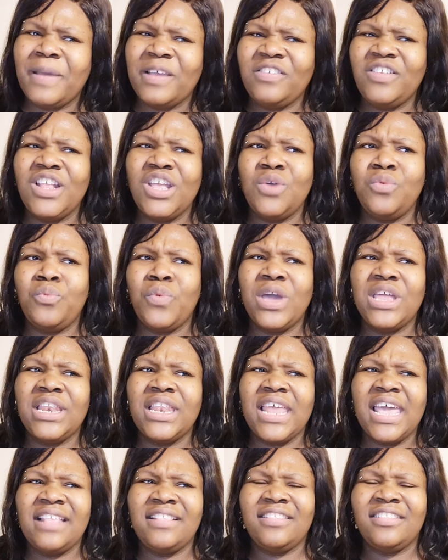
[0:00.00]
especially
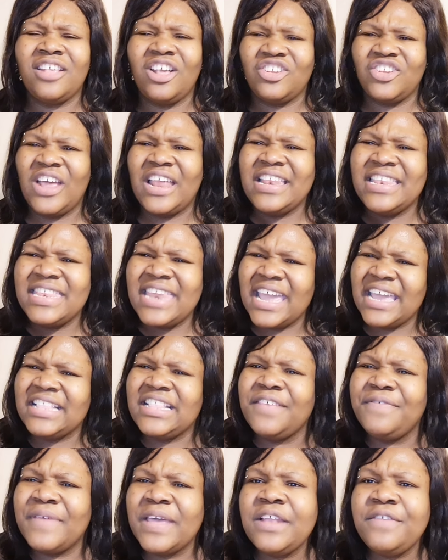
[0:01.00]
when it's such a
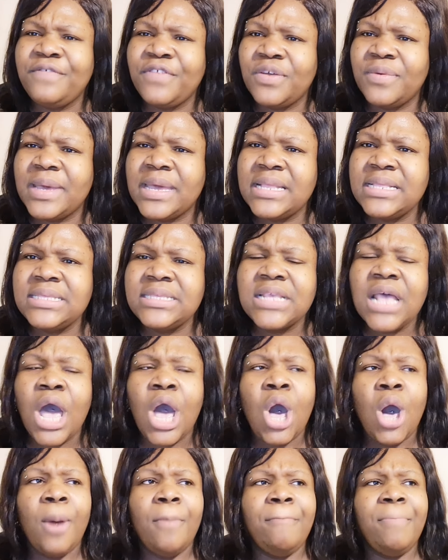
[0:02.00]
negative influence.
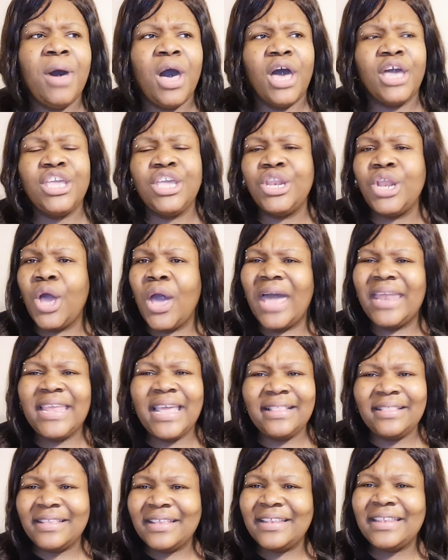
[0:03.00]
But, you know, at
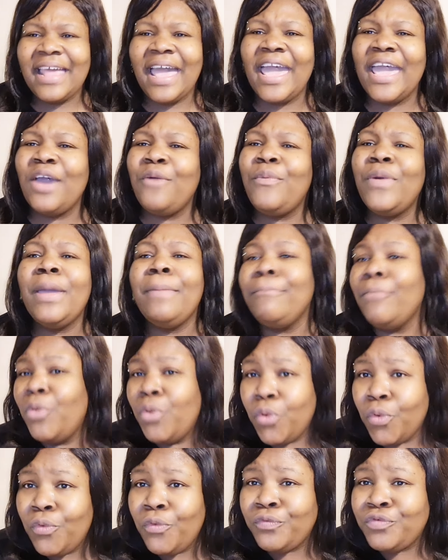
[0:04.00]
the end of the day, we
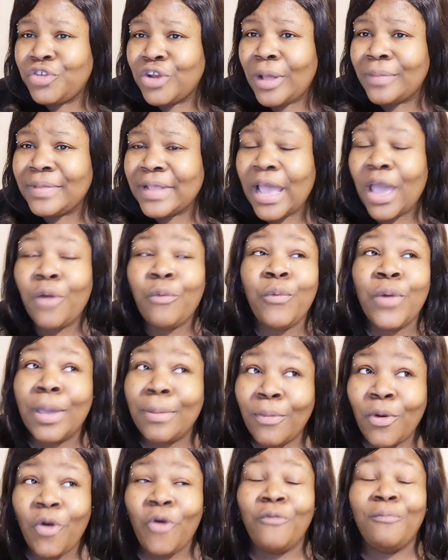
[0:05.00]
move. You know what I'm saying?
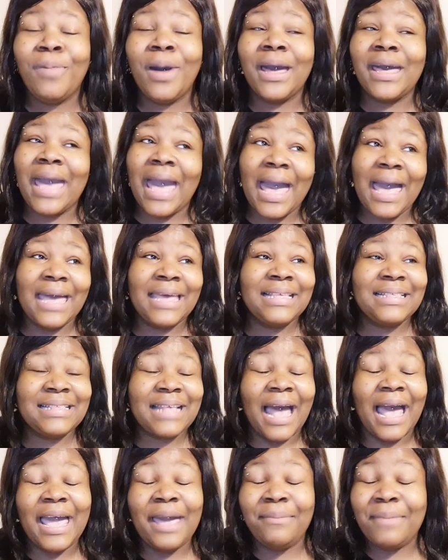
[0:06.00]
We move. But
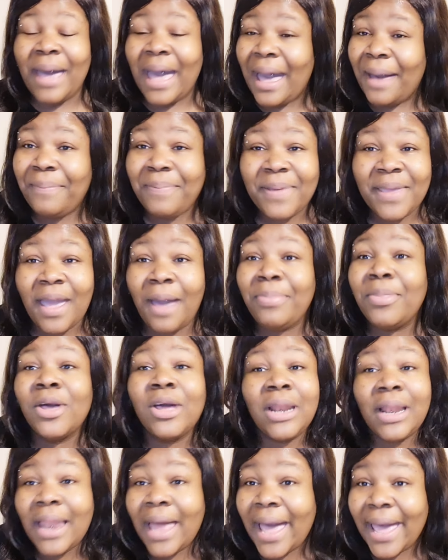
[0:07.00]
guys, I am happy. I'm
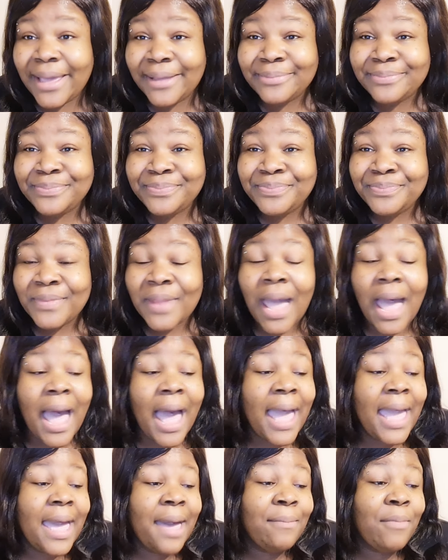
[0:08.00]
not gonna lie.
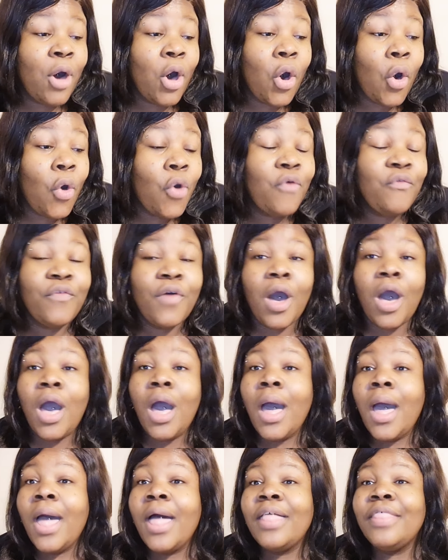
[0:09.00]
I am
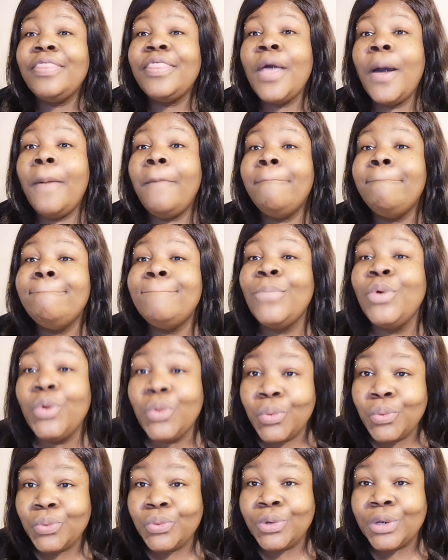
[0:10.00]
over the
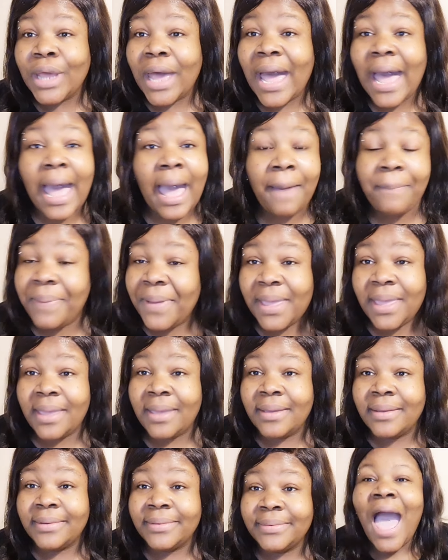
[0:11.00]
moon
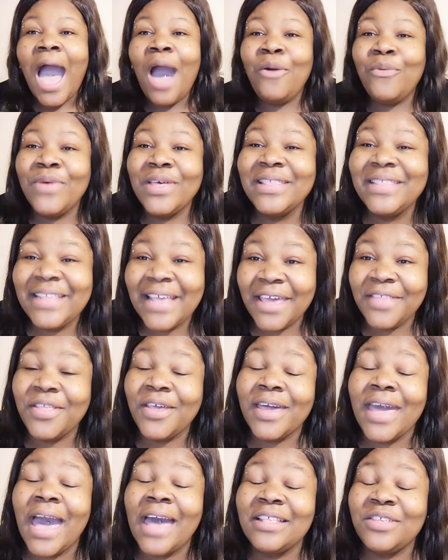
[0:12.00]
happy. I will say
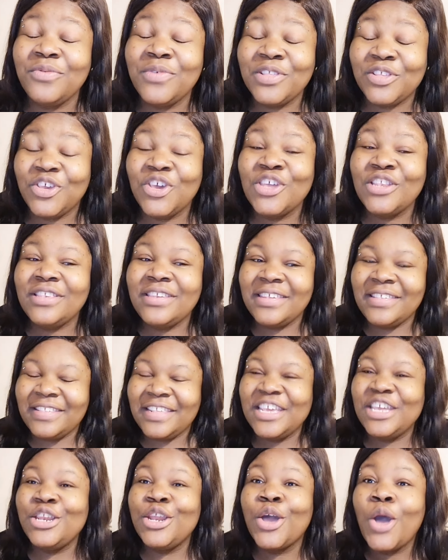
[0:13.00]
though, guys, it was good to
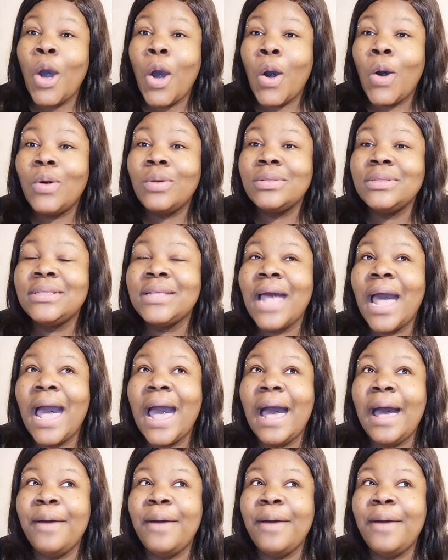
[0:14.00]
see Nicole's